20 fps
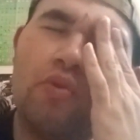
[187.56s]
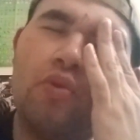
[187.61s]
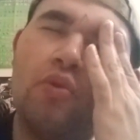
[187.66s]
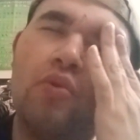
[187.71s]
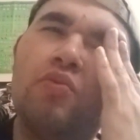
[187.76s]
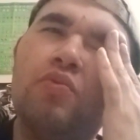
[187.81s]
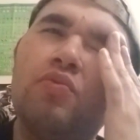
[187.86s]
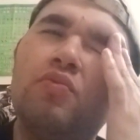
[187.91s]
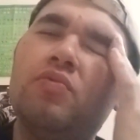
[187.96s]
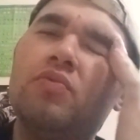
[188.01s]

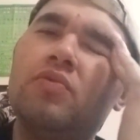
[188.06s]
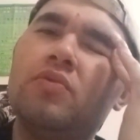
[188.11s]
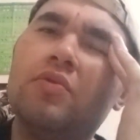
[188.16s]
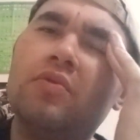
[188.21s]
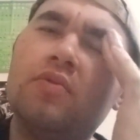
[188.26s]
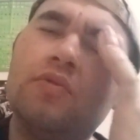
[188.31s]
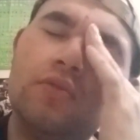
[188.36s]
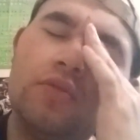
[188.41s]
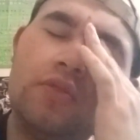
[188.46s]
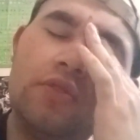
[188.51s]
cool,
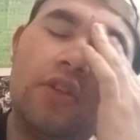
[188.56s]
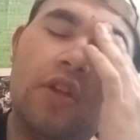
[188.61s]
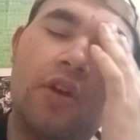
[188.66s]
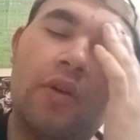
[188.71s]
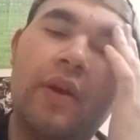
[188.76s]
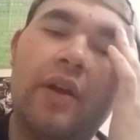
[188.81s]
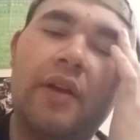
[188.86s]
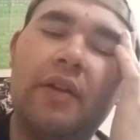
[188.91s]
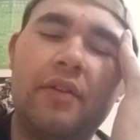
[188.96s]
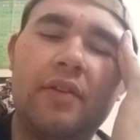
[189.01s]

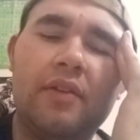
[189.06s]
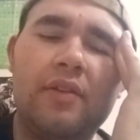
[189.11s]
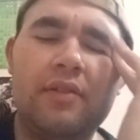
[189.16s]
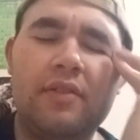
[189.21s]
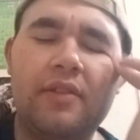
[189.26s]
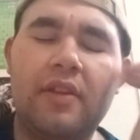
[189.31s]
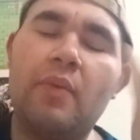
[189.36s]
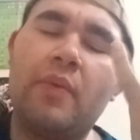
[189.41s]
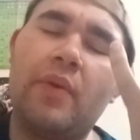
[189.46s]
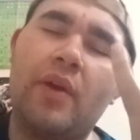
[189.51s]
and
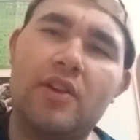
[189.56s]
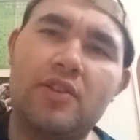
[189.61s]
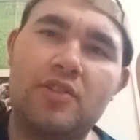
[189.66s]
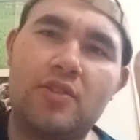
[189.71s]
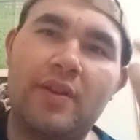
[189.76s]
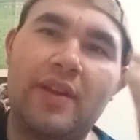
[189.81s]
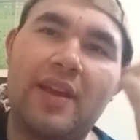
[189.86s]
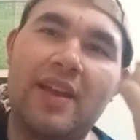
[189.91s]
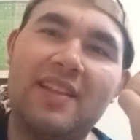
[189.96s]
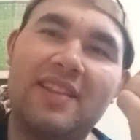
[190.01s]
then we
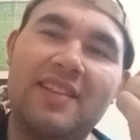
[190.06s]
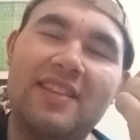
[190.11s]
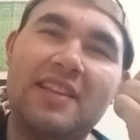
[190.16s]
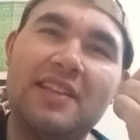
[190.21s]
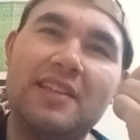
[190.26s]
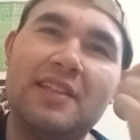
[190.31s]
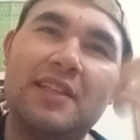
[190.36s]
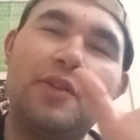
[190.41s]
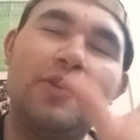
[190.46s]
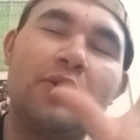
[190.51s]
also
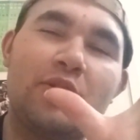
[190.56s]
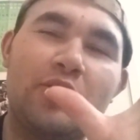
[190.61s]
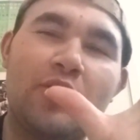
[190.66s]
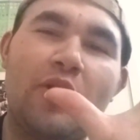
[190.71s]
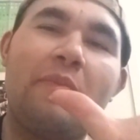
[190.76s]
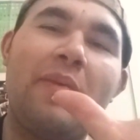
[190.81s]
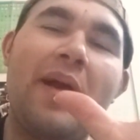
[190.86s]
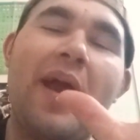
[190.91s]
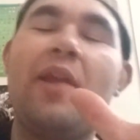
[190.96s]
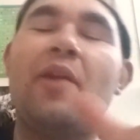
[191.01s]
get this little
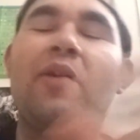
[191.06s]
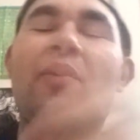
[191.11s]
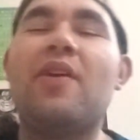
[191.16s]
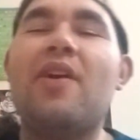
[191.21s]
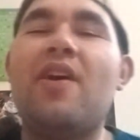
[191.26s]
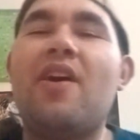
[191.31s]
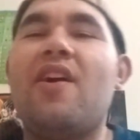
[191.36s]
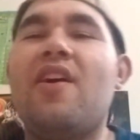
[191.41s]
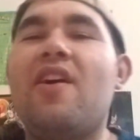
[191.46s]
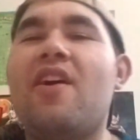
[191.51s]
short
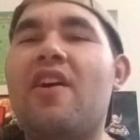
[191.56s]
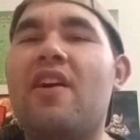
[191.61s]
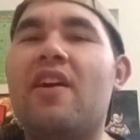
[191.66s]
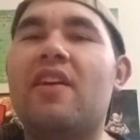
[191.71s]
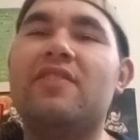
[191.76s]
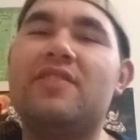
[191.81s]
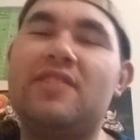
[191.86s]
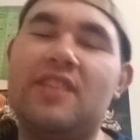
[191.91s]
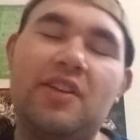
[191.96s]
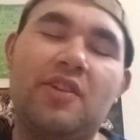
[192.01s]
panel
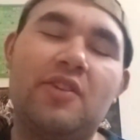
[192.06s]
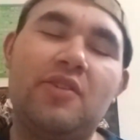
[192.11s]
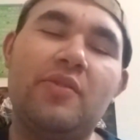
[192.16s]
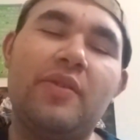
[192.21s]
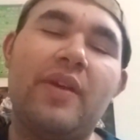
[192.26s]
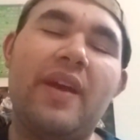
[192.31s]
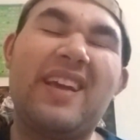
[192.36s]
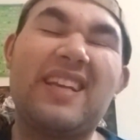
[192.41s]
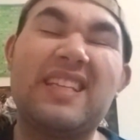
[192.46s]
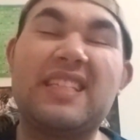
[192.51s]
of
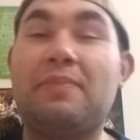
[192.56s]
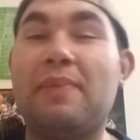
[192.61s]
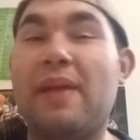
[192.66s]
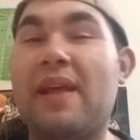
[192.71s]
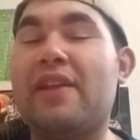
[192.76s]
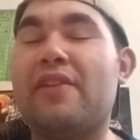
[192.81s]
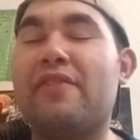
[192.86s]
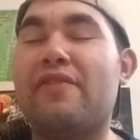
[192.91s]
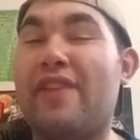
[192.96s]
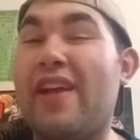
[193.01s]
Senku
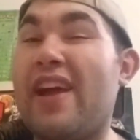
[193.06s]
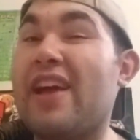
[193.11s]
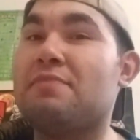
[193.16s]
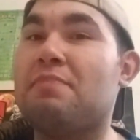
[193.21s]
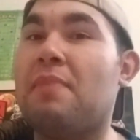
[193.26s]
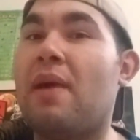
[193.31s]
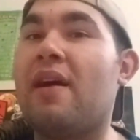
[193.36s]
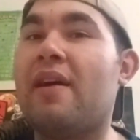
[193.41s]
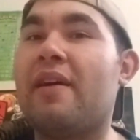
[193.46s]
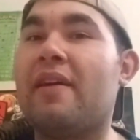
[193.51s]
explaining
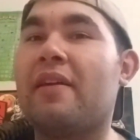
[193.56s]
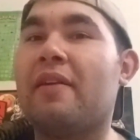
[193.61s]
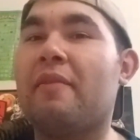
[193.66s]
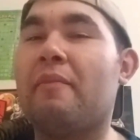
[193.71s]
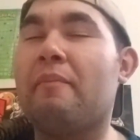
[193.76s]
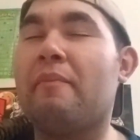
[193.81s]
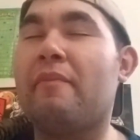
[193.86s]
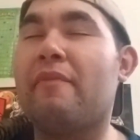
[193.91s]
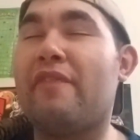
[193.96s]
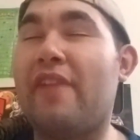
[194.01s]
flash
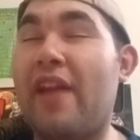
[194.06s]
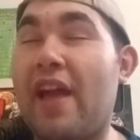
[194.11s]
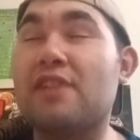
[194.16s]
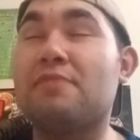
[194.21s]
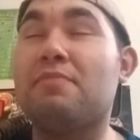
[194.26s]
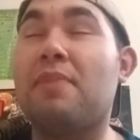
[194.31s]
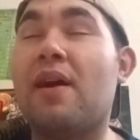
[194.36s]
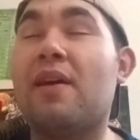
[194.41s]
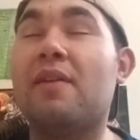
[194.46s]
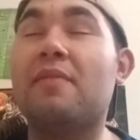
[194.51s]

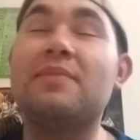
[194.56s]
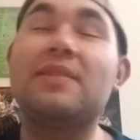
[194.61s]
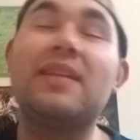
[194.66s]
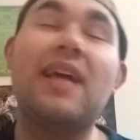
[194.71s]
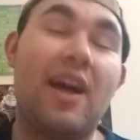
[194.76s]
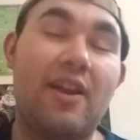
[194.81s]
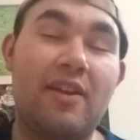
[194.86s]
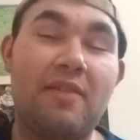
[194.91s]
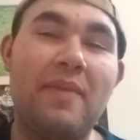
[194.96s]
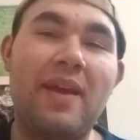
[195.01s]
bombs,
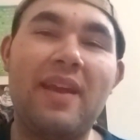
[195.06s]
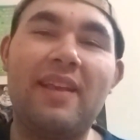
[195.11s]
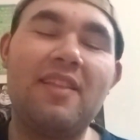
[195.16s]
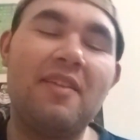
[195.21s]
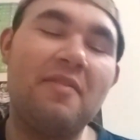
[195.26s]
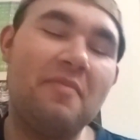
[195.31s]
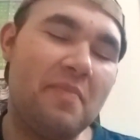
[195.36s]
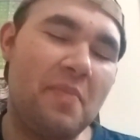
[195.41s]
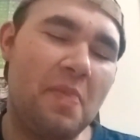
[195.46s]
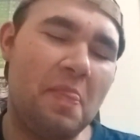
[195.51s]
how to
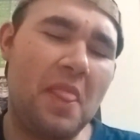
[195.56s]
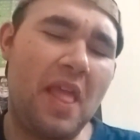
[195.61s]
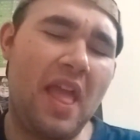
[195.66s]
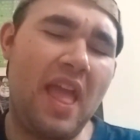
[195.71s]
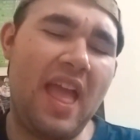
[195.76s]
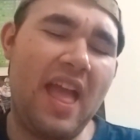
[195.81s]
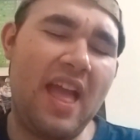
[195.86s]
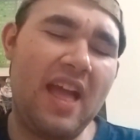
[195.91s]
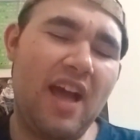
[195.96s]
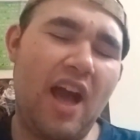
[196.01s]
make them.
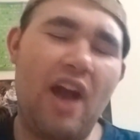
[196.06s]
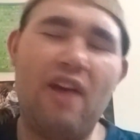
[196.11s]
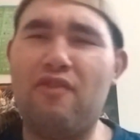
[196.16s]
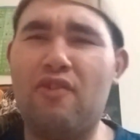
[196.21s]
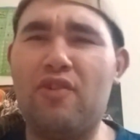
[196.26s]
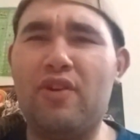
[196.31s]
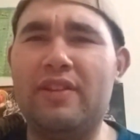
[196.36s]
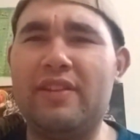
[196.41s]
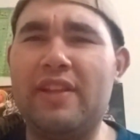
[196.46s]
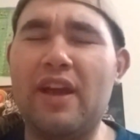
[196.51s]

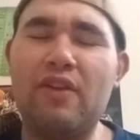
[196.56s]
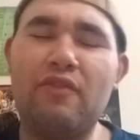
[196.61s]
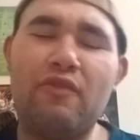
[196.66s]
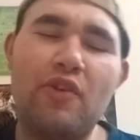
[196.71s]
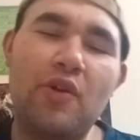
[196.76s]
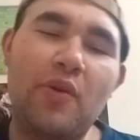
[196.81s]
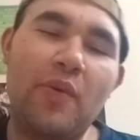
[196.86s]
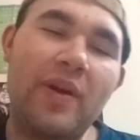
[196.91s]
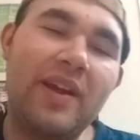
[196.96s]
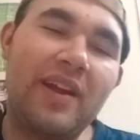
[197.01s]
I wrote it
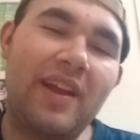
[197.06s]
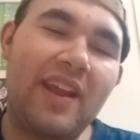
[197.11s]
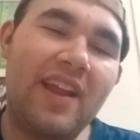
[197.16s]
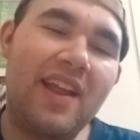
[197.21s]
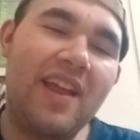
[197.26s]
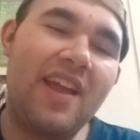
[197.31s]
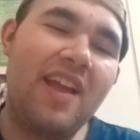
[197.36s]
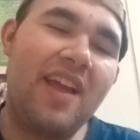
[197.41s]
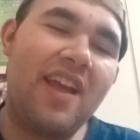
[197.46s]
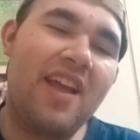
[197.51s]
down real
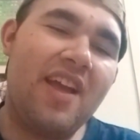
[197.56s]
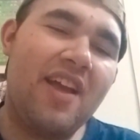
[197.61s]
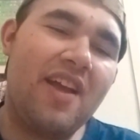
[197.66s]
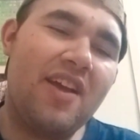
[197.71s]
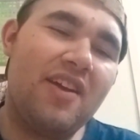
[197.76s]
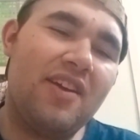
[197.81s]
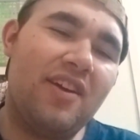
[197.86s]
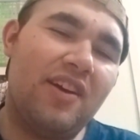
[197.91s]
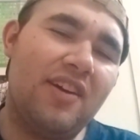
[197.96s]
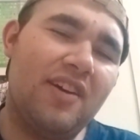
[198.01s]
quick.
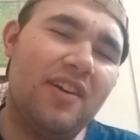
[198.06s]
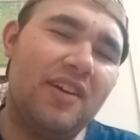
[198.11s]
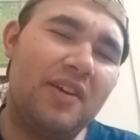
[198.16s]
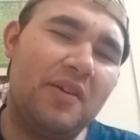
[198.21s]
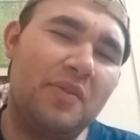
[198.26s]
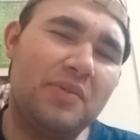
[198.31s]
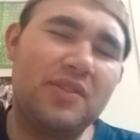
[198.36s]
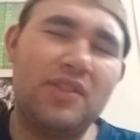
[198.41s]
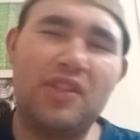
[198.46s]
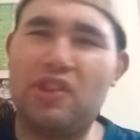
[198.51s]

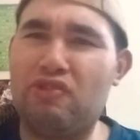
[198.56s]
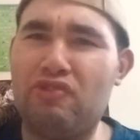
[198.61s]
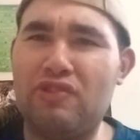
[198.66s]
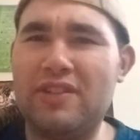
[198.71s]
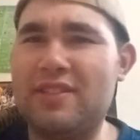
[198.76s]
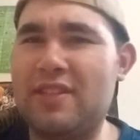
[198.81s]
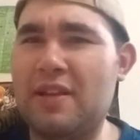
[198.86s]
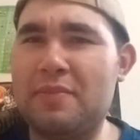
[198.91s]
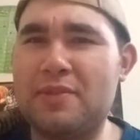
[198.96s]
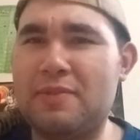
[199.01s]
It was a
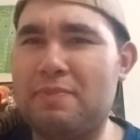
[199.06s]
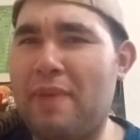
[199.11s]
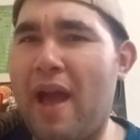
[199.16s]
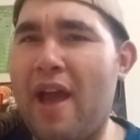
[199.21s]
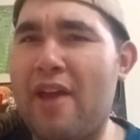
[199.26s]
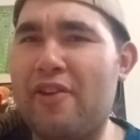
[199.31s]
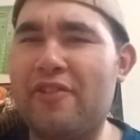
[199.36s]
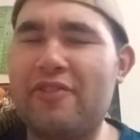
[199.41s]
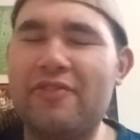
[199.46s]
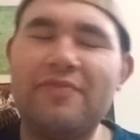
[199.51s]
3-steps
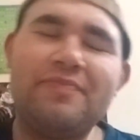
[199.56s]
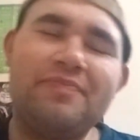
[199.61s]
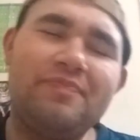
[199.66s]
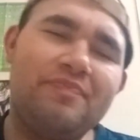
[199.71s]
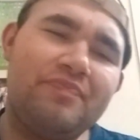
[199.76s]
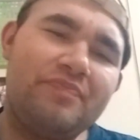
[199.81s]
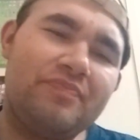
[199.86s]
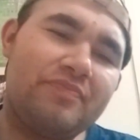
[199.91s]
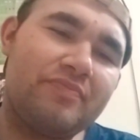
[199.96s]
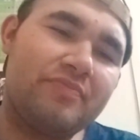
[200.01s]
pattern
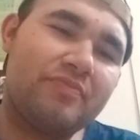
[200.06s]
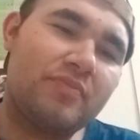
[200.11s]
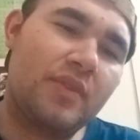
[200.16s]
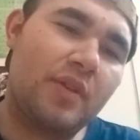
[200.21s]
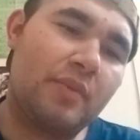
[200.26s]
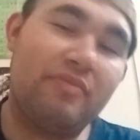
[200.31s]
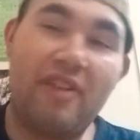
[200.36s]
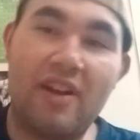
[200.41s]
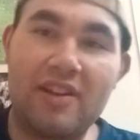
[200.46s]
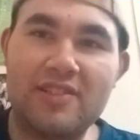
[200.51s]

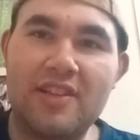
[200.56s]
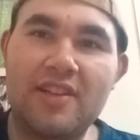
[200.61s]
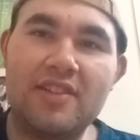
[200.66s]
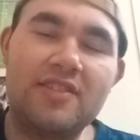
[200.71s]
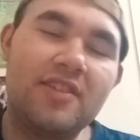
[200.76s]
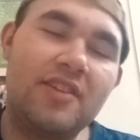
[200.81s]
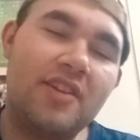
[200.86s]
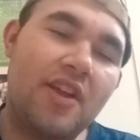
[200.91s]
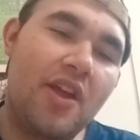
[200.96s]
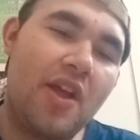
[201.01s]

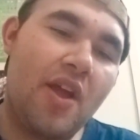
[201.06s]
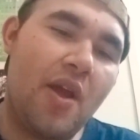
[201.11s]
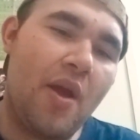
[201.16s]
process.